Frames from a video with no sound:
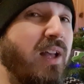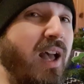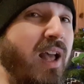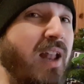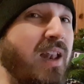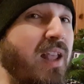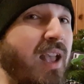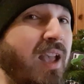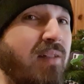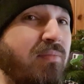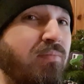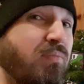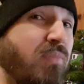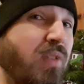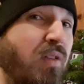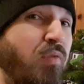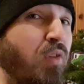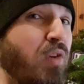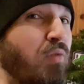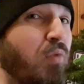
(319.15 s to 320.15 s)
And then
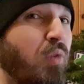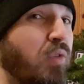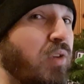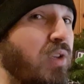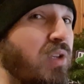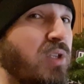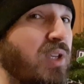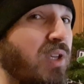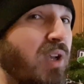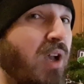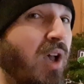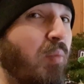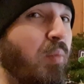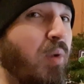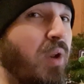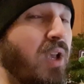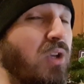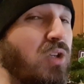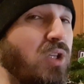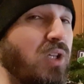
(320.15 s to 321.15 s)
if we run this in
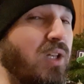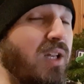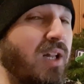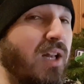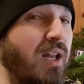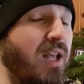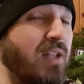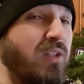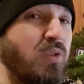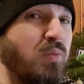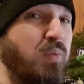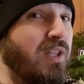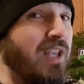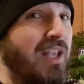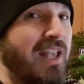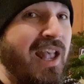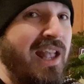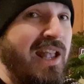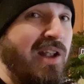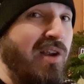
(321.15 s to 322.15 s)
combination in a lance with the
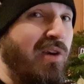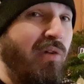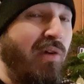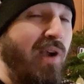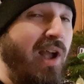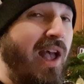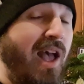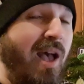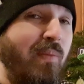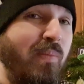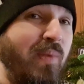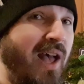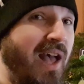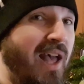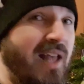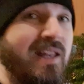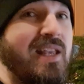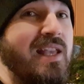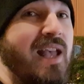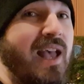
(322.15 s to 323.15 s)
King Crab
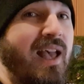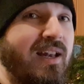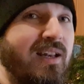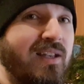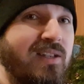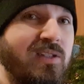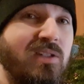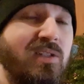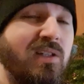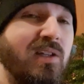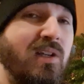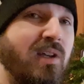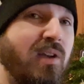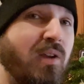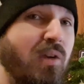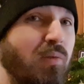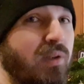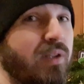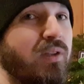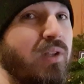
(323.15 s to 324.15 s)
and the Atlas,
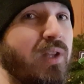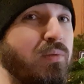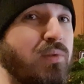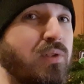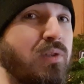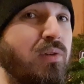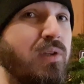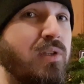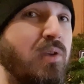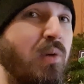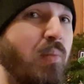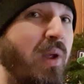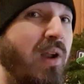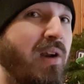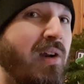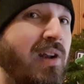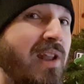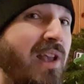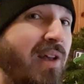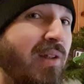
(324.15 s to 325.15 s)
well, those guys are
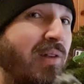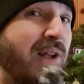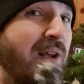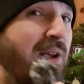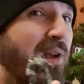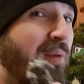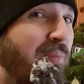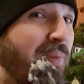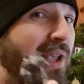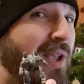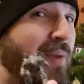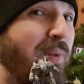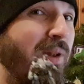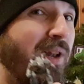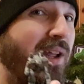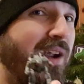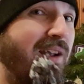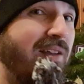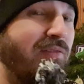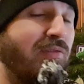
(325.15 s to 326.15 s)
bearing down. People
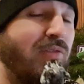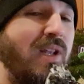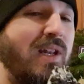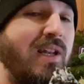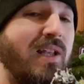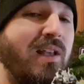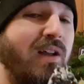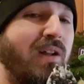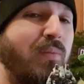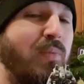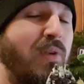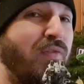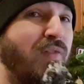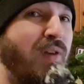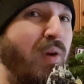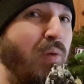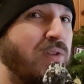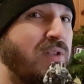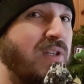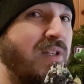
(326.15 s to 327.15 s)
aren't really going to be
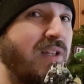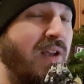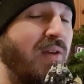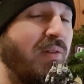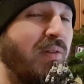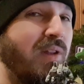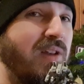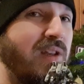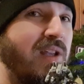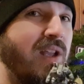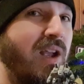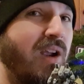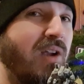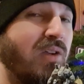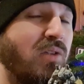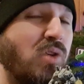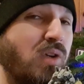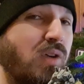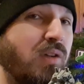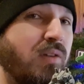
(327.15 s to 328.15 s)
focusing down on the
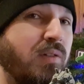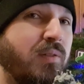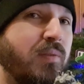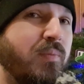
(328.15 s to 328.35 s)
archer